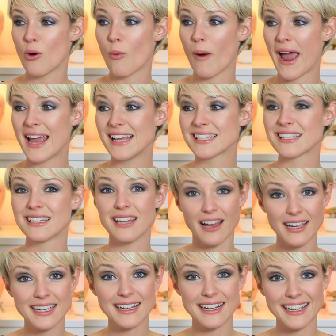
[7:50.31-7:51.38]
where it's
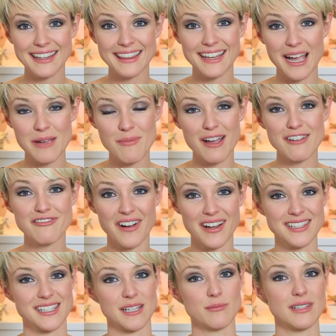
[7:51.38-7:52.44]
likely that I might
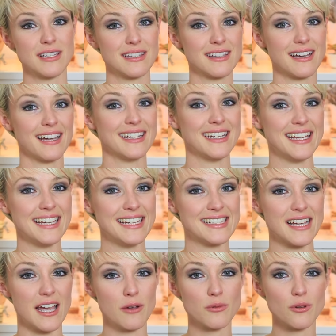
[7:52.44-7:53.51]
find something that I need,
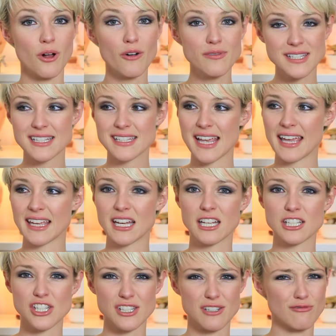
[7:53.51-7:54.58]
I will often take
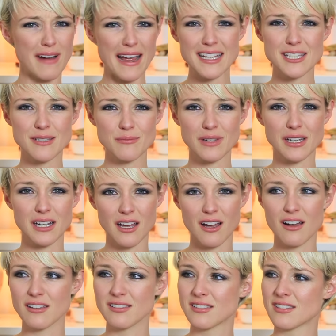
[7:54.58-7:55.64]
just a random
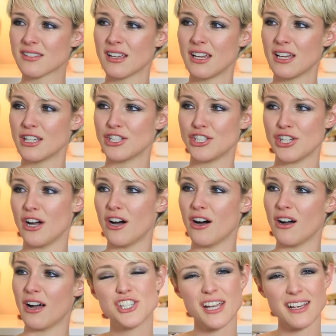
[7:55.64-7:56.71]
glass
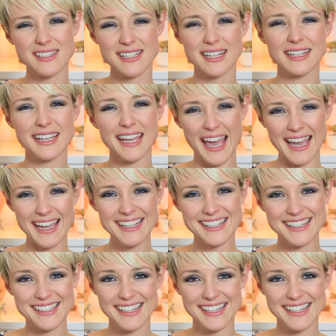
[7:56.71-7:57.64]
jar, just in case.